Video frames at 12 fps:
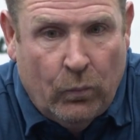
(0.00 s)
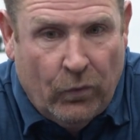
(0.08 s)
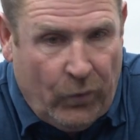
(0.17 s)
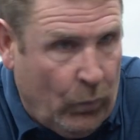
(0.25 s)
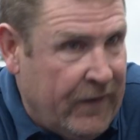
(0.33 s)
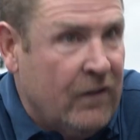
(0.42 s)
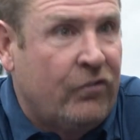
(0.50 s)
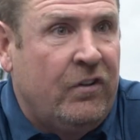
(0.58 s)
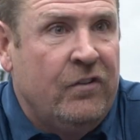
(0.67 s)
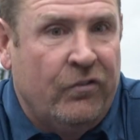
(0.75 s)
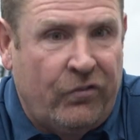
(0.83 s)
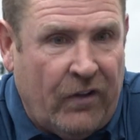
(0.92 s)
with the way this
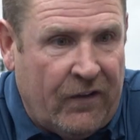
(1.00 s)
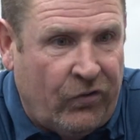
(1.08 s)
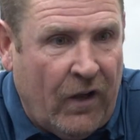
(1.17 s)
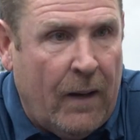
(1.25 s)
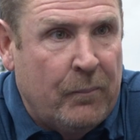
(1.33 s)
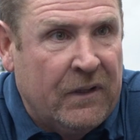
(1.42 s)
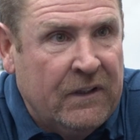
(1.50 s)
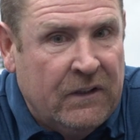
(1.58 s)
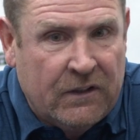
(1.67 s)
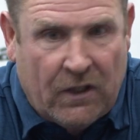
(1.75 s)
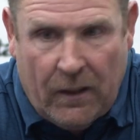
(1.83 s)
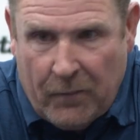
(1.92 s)
season sets up,
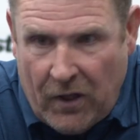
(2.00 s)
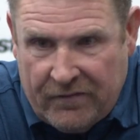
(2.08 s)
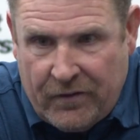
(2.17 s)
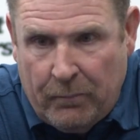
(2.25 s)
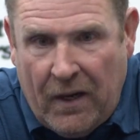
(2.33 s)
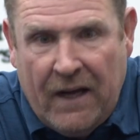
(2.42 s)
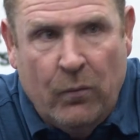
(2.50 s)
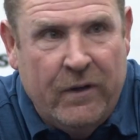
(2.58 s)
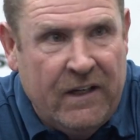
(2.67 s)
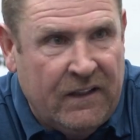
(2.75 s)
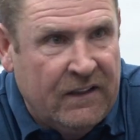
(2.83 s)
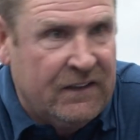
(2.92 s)
coming off the bye
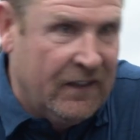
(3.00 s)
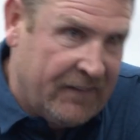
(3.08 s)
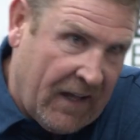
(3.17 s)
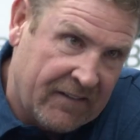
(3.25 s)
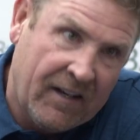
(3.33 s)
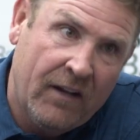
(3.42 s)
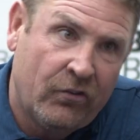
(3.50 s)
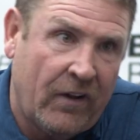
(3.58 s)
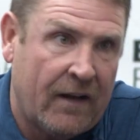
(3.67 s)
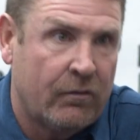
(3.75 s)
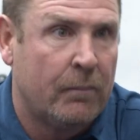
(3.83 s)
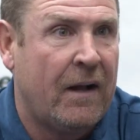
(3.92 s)
week, getting that taste
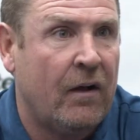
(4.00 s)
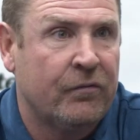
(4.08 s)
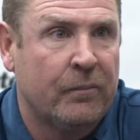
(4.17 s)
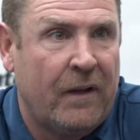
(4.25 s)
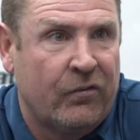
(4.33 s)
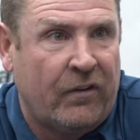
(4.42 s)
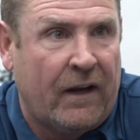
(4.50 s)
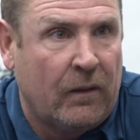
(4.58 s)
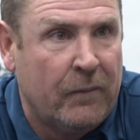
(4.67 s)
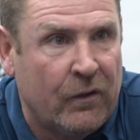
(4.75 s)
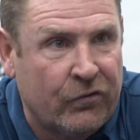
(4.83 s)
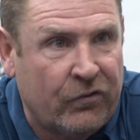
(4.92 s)
out of our mouth from that Sacramento